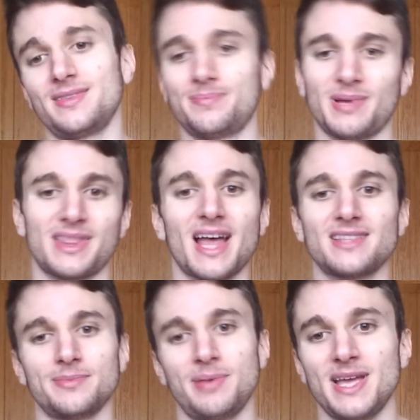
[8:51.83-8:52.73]
But
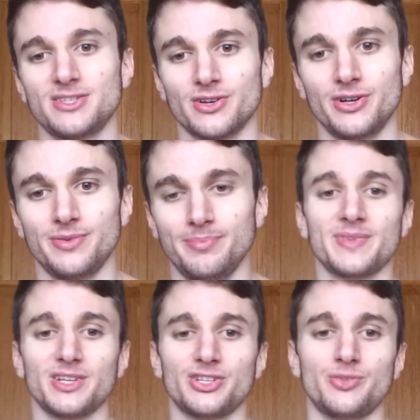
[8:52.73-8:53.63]
that depends on,
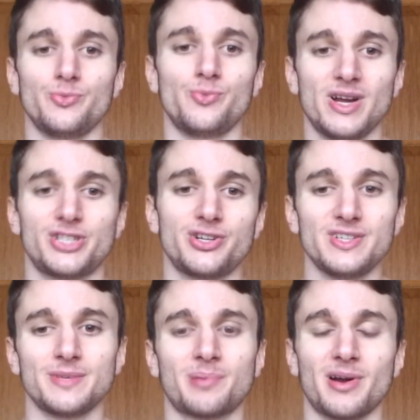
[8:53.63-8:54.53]
when
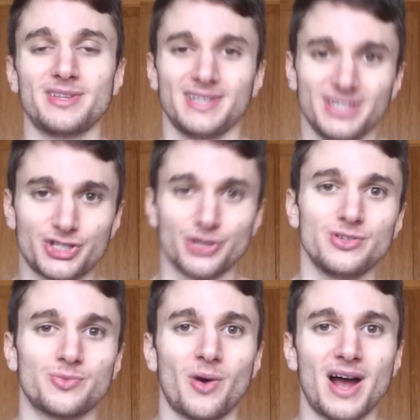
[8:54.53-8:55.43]
choosing protein,
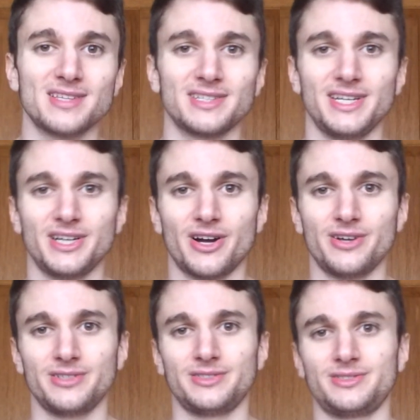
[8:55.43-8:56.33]
choose wisely, you
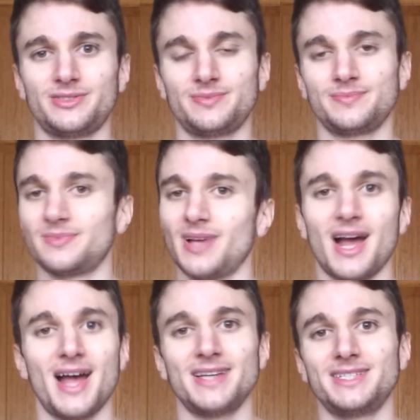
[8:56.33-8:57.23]
know.
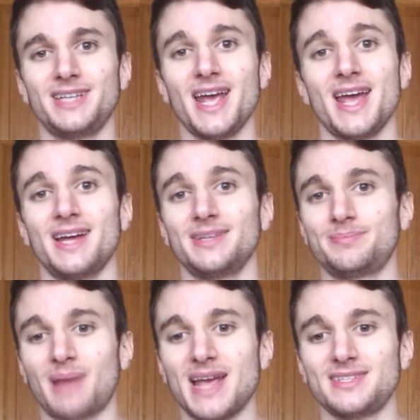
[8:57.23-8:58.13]
And yeah,
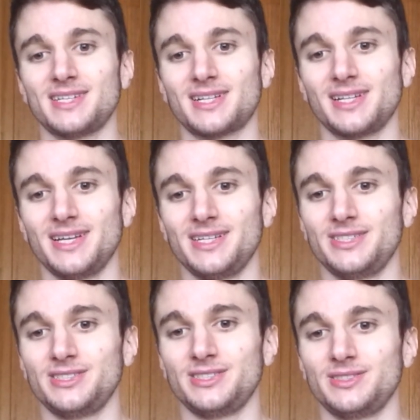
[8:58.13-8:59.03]
basically
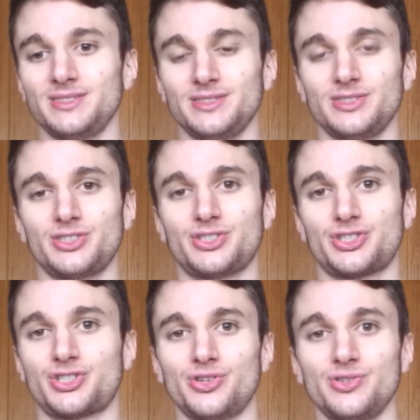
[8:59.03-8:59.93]

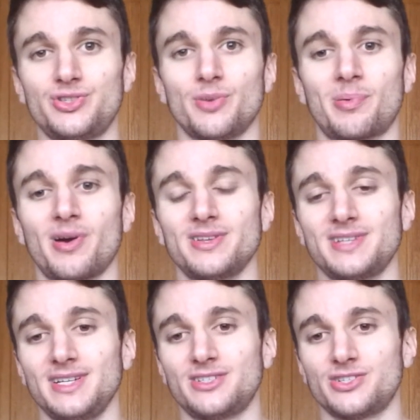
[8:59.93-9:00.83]
choose your
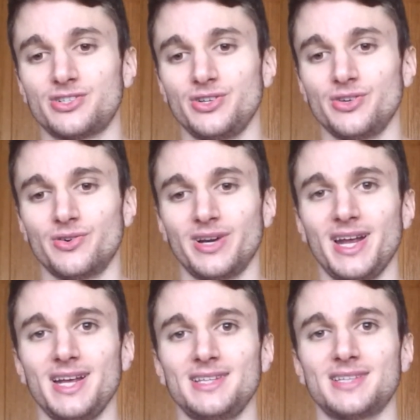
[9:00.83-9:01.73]
protein to suit your
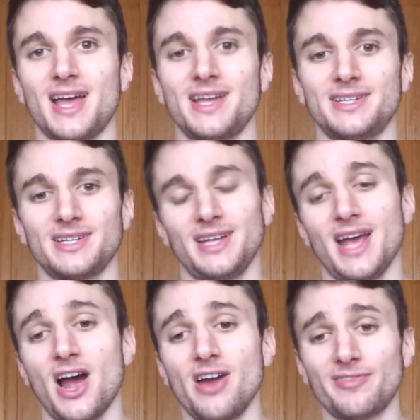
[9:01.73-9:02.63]
needs. And
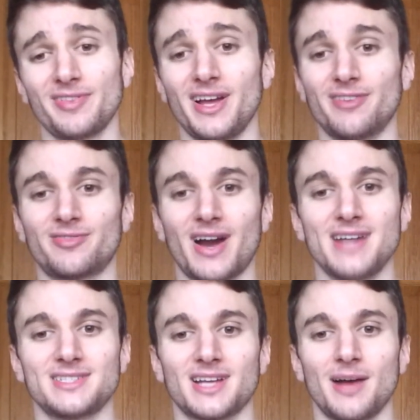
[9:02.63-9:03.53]
yeah, hopefully I've
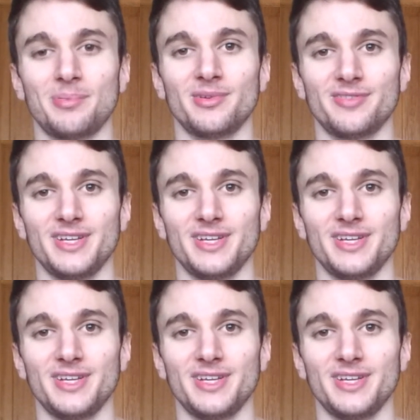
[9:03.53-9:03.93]
raised a couple of